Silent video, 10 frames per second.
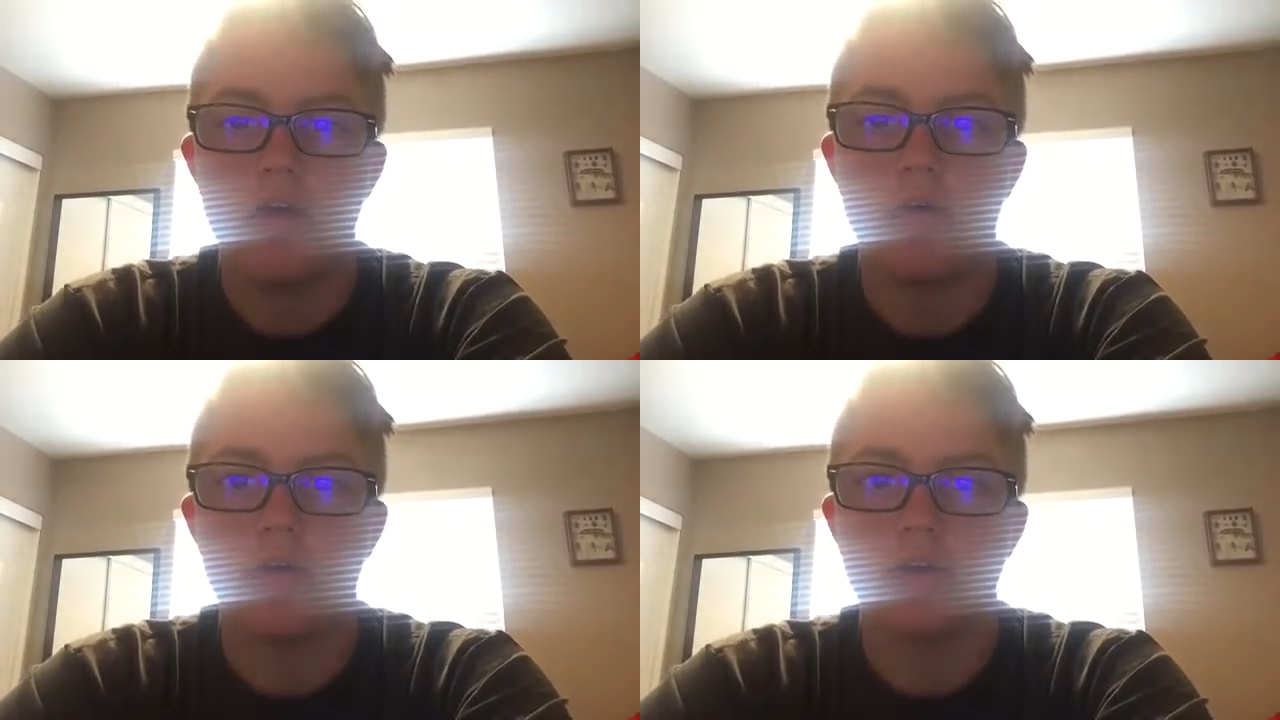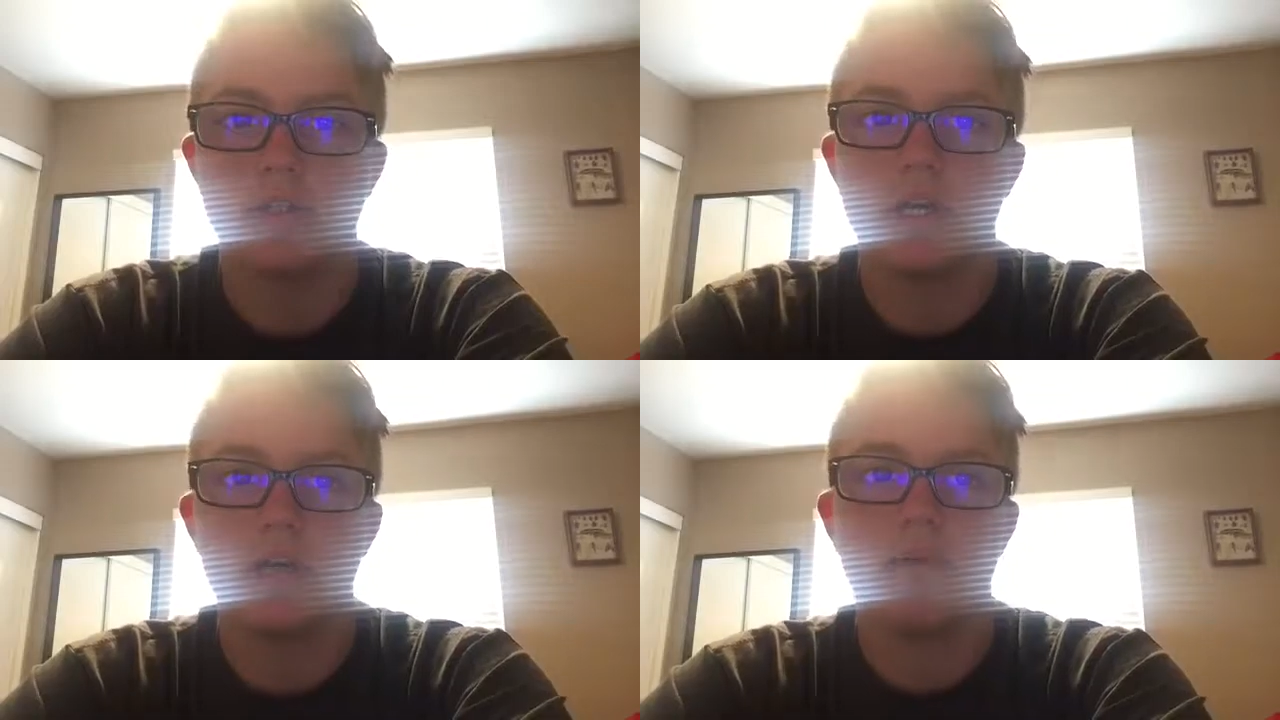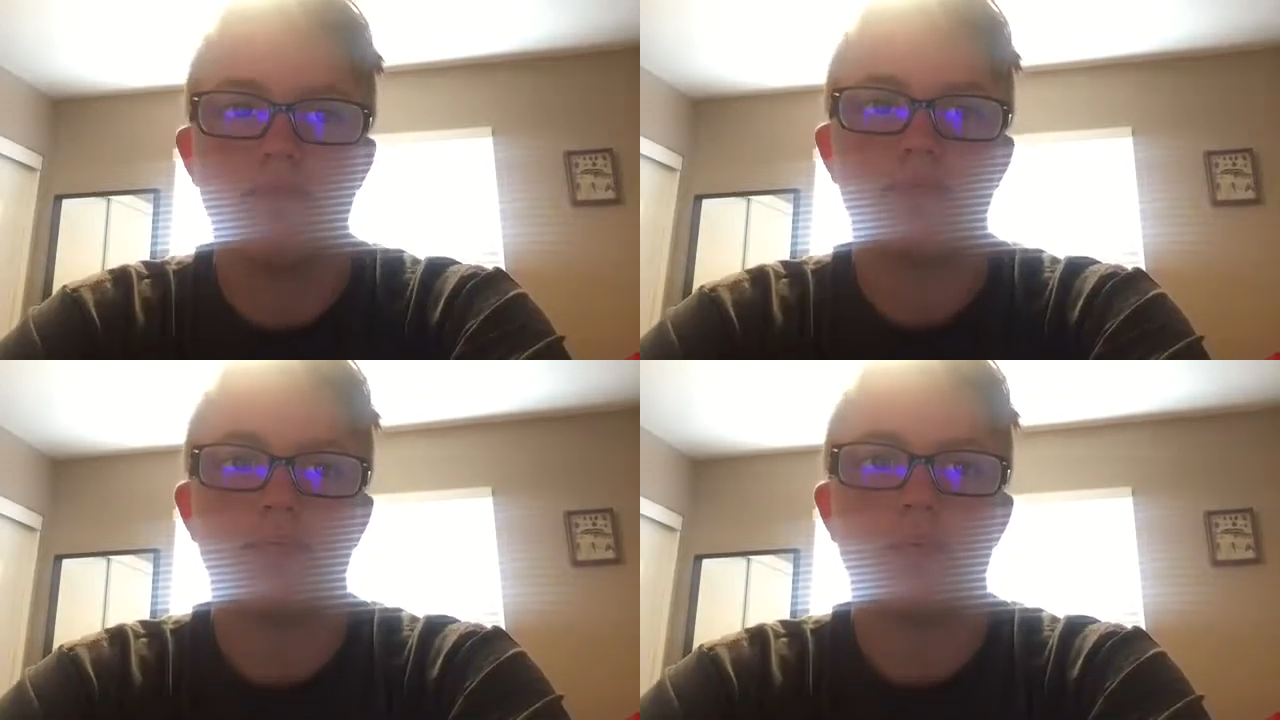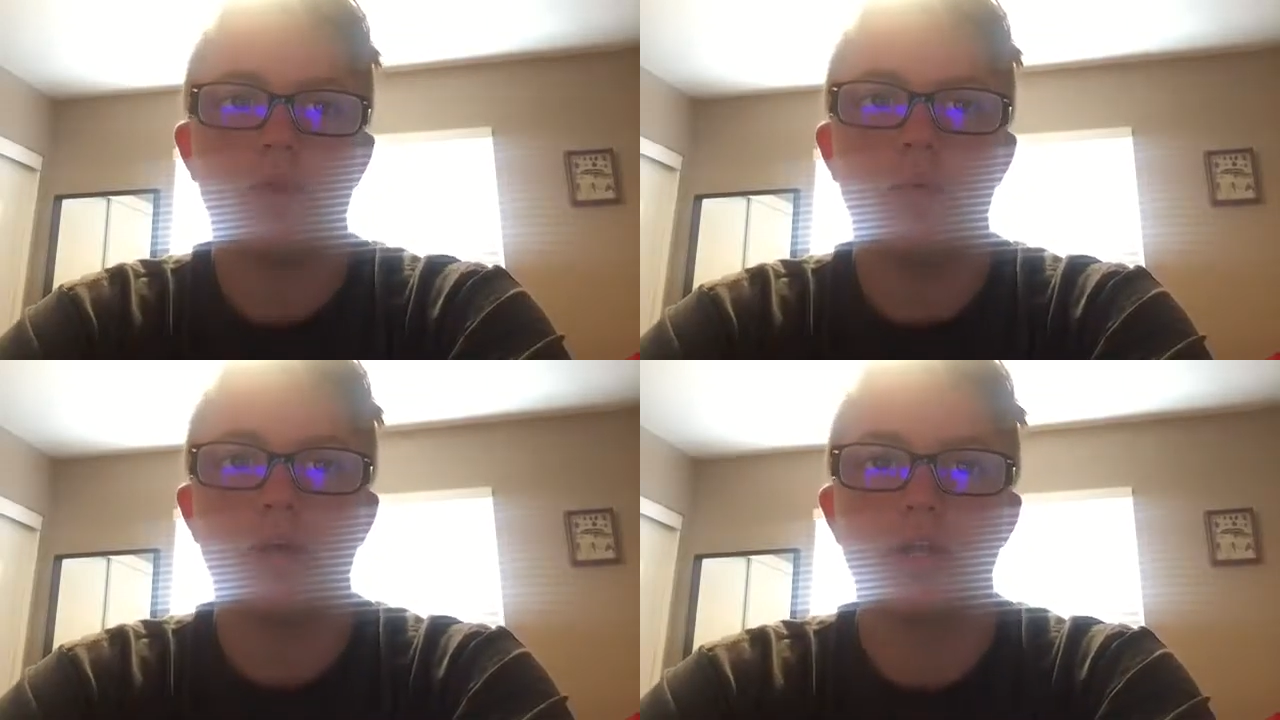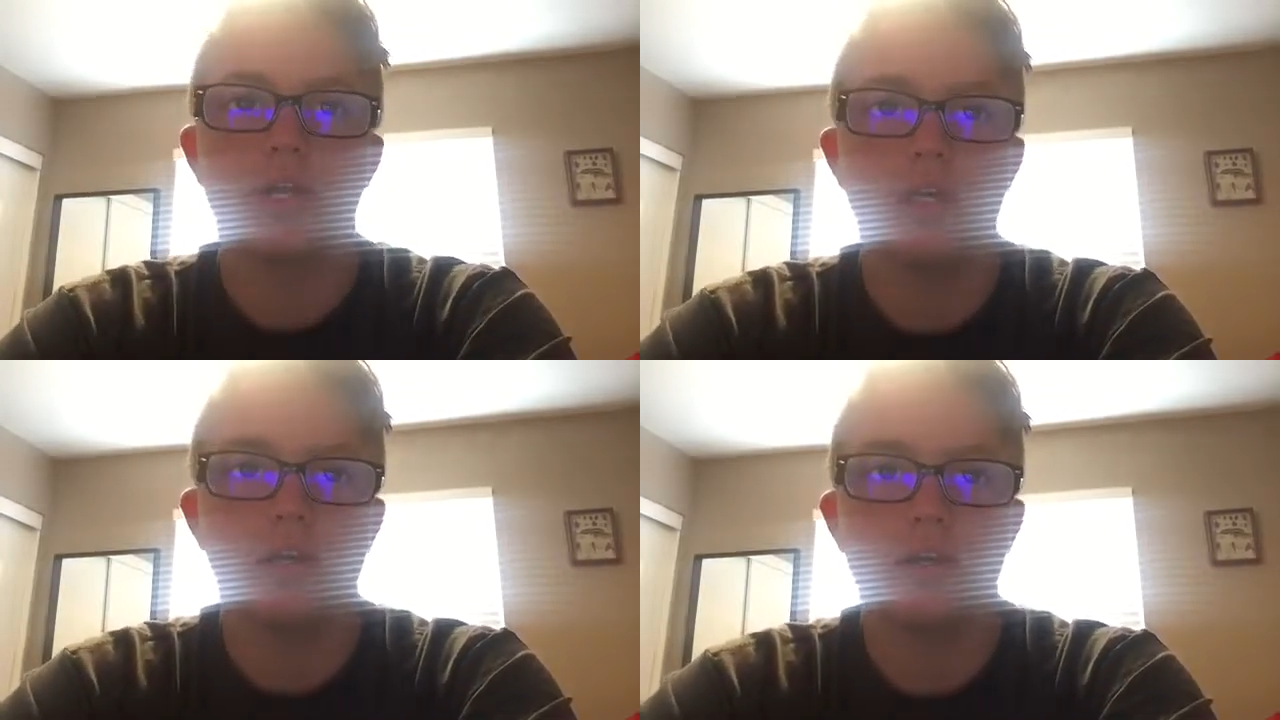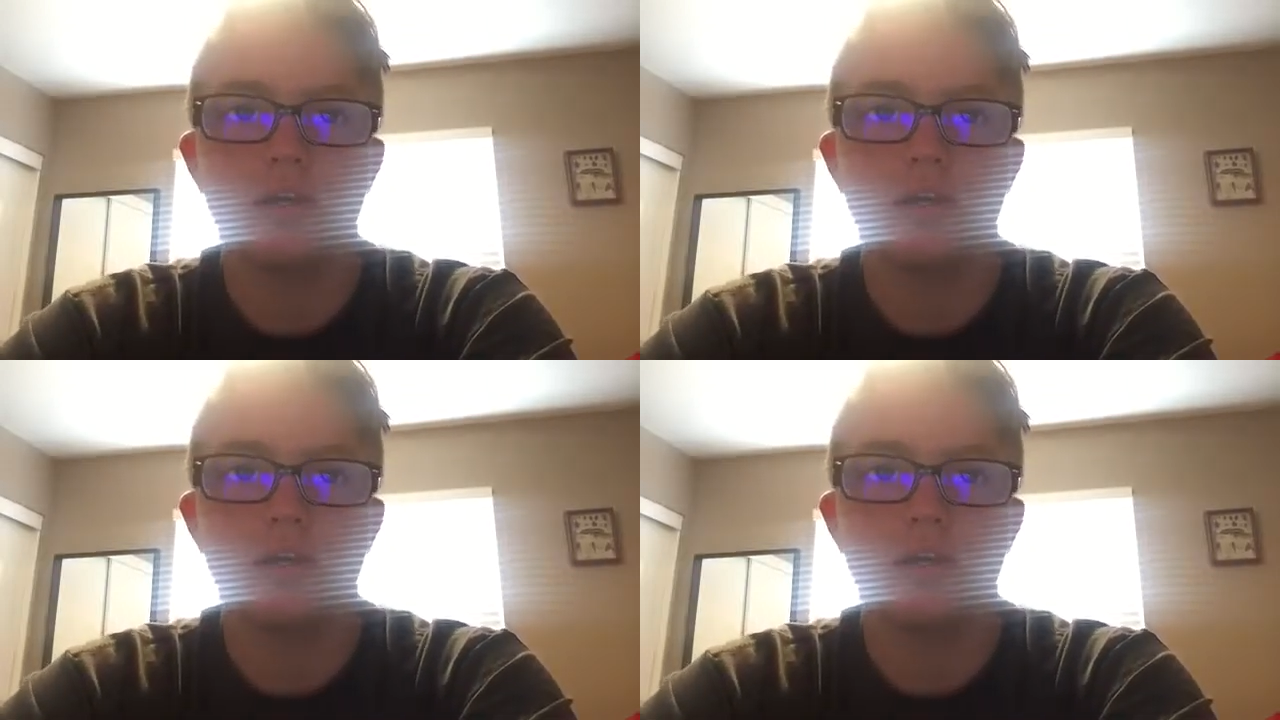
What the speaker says: where there's one of the